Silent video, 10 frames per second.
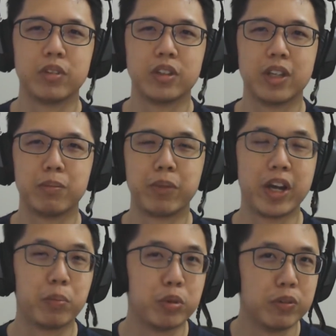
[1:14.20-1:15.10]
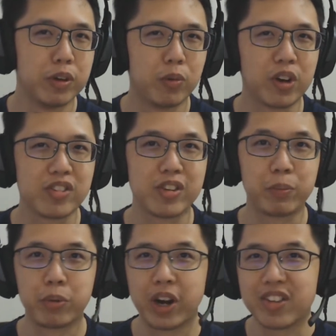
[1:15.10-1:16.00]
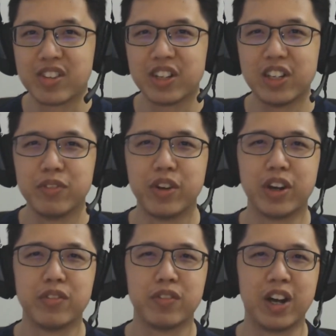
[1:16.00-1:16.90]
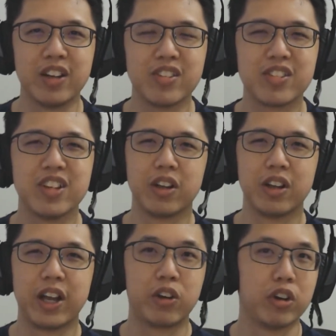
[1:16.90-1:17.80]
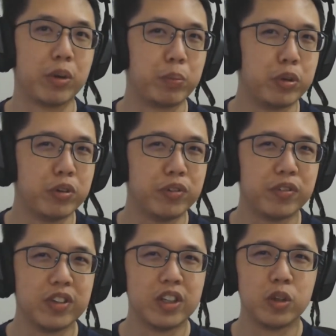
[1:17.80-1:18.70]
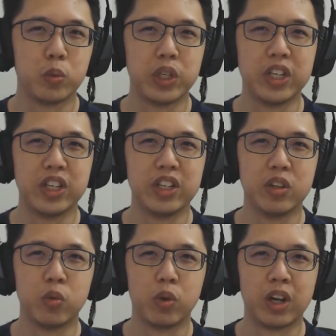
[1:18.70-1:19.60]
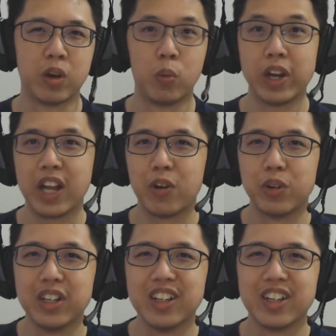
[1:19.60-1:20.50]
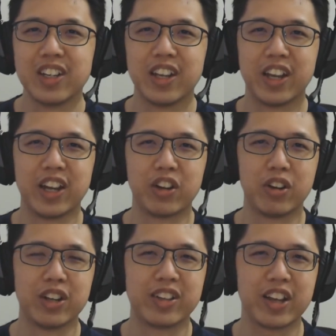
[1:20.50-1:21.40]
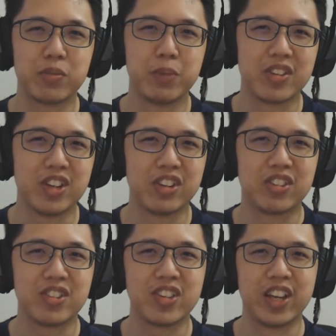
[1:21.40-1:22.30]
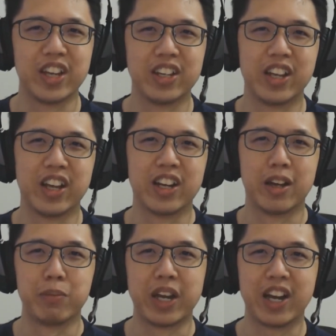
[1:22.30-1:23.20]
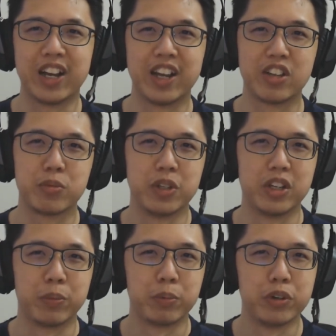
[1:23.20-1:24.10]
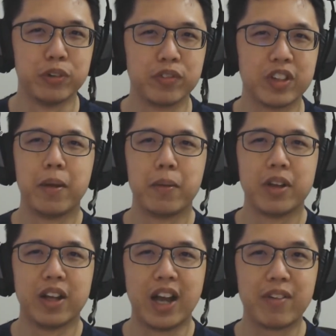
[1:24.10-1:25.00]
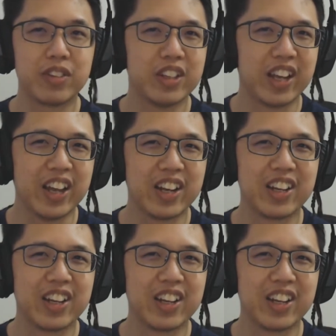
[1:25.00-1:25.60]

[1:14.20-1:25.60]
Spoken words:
my approval was surprisingly very fast. I got approved within 1 hour, and I got a text message saying that my card has been approved. After that,